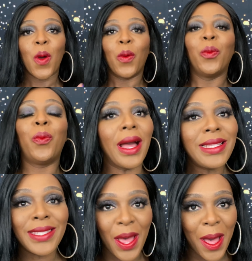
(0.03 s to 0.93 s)

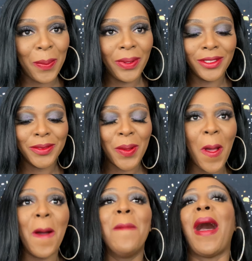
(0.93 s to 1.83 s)
What's up,
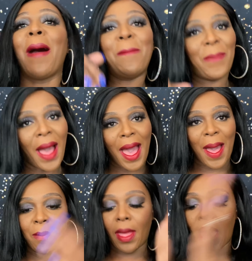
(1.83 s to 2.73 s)
my
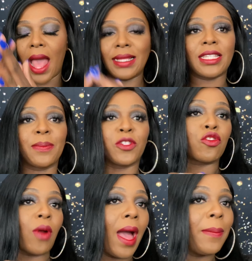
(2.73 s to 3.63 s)
bomb and
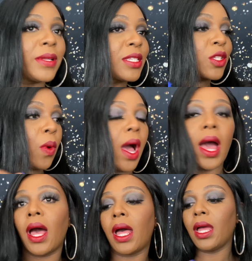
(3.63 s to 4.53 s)
subscriber
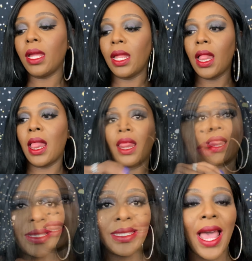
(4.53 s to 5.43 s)
squad?
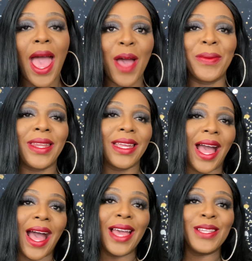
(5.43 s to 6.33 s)
What's happening,
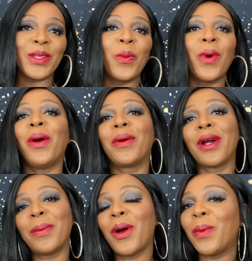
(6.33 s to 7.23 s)
guys?
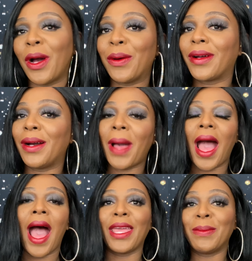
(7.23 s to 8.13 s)
Welcome, welcome.
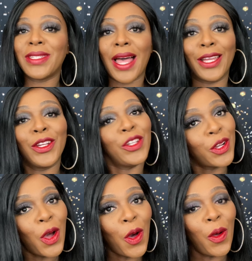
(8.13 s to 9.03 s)
I am Tonya
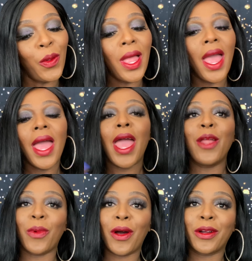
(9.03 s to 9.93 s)
Nicole,
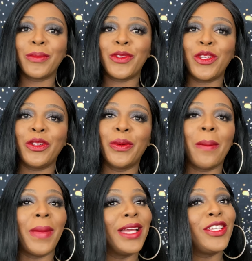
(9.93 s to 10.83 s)
and welcome to
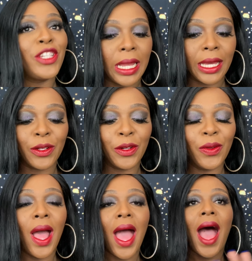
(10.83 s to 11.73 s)
my
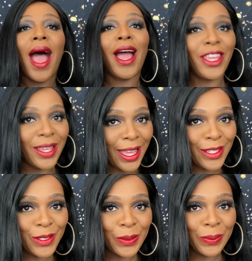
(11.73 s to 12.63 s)
channel. How you guys
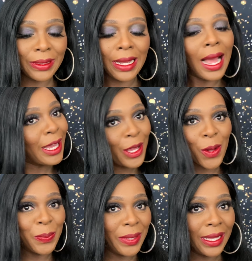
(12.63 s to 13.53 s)
doing? How y'all
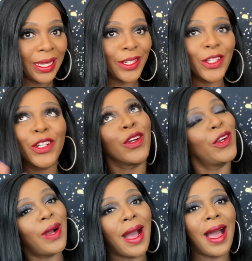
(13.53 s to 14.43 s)
been?
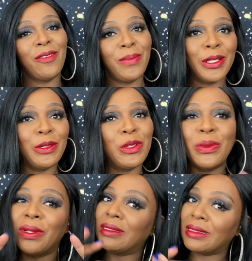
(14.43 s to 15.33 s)
Girl, I've been
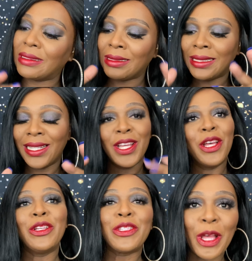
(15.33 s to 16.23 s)
doing uh,
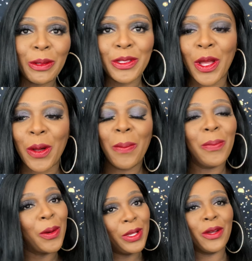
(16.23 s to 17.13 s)
so-so,
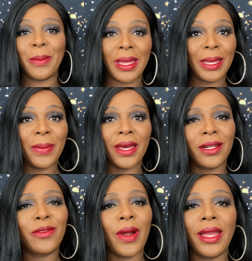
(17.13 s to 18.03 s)
but we gonna make it
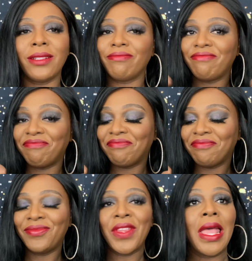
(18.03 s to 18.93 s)
better, right?
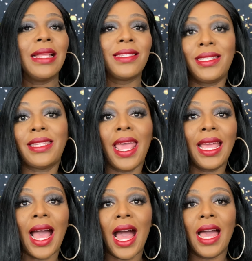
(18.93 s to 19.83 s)
Today,
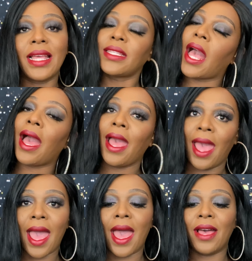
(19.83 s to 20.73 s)
guys, I
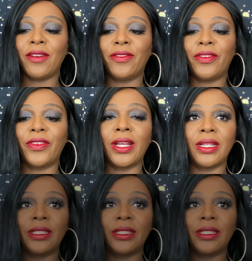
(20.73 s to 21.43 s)
have